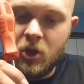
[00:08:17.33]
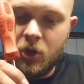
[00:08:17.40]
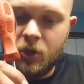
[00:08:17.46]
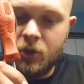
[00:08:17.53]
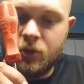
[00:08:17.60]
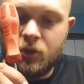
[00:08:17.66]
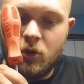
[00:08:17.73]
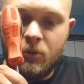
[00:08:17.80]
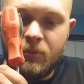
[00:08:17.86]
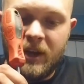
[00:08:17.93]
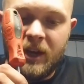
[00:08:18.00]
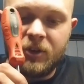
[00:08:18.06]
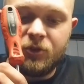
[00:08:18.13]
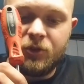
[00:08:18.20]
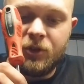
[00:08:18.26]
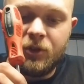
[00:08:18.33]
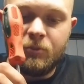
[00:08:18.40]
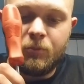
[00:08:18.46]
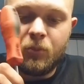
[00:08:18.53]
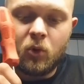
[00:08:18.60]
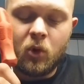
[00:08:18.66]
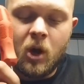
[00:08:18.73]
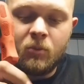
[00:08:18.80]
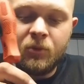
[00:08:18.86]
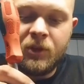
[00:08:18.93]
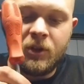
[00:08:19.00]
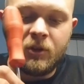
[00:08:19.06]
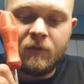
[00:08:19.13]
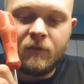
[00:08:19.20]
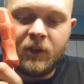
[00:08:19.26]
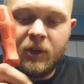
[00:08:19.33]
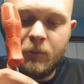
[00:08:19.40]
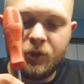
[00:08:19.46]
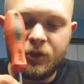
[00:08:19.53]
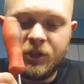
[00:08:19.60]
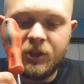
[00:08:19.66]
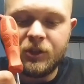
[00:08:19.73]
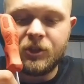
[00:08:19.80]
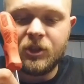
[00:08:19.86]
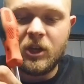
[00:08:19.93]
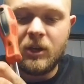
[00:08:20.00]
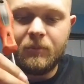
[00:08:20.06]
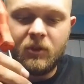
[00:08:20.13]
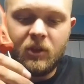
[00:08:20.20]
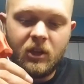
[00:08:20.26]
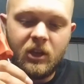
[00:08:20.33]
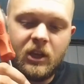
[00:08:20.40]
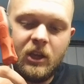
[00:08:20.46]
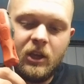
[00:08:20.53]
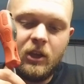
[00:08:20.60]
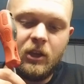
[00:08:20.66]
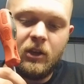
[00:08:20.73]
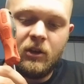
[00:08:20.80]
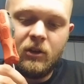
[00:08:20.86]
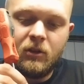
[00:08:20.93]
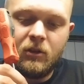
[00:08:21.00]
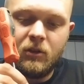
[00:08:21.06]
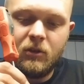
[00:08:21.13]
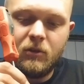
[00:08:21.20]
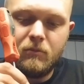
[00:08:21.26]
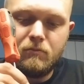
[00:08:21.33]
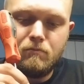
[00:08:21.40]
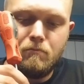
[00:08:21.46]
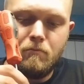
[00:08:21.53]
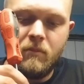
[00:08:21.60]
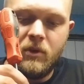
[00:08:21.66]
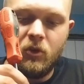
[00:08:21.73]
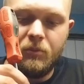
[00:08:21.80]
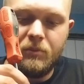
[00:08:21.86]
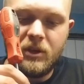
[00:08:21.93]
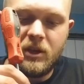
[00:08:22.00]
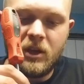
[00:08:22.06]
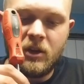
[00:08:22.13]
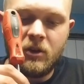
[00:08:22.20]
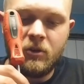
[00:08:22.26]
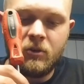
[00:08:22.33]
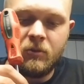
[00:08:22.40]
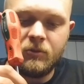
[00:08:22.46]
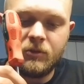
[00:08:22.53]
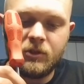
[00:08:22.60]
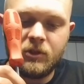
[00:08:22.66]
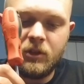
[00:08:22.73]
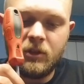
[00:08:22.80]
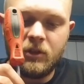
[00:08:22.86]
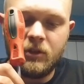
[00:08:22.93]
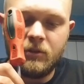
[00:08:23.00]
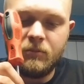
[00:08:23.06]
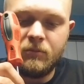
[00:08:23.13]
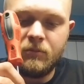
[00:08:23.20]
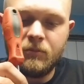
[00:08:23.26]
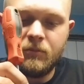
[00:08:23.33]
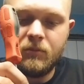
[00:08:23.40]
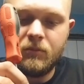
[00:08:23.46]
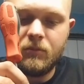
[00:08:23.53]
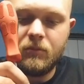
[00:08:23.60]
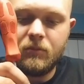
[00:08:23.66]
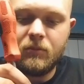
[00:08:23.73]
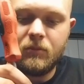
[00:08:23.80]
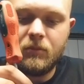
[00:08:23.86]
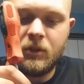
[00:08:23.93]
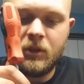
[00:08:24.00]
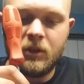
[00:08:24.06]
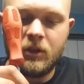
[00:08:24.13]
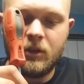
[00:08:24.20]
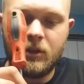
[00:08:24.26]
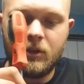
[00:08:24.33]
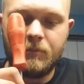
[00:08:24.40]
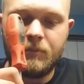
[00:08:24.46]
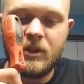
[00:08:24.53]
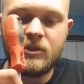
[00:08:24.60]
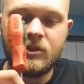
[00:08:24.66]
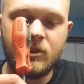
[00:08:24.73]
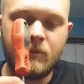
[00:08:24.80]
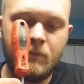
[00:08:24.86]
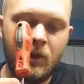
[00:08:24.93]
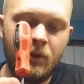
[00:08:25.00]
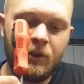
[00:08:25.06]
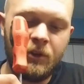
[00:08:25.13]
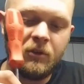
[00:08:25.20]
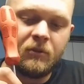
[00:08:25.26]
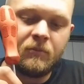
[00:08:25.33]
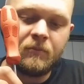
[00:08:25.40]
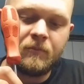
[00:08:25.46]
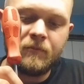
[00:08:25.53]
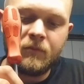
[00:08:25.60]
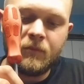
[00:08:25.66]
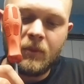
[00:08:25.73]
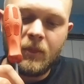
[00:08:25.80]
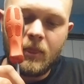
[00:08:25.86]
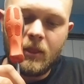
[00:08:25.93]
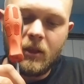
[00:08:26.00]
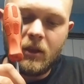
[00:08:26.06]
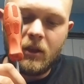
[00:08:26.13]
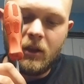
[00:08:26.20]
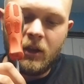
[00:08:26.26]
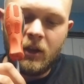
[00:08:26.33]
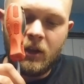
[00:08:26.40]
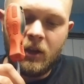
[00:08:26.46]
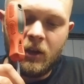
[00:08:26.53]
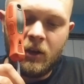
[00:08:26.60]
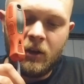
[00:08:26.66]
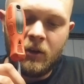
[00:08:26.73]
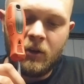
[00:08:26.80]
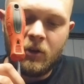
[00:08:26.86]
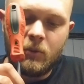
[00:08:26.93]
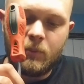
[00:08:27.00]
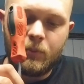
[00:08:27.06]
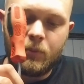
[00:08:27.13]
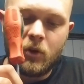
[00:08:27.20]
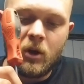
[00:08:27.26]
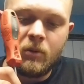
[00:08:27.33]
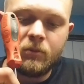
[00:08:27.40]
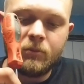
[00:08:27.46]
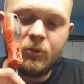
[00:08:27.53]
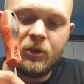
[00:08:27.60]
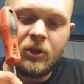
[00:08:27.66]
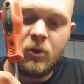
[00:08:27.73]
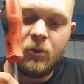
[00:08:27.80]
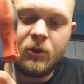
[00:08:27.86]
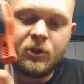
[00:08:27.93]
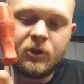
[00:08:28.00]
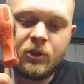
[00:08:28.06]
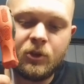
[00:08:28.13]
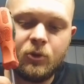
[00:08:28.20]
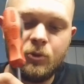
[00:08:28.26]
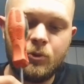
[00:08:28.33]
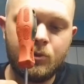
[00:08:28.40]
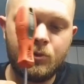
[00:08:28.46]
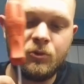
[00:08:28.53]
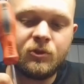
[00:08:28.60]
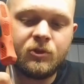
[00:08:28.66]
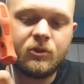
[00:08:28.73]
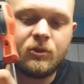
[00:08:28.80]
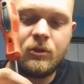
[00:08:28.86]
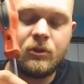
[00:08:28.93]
So I'm actually probably going to find a machine shop that can mill me out some pieces of billet, and probably going to use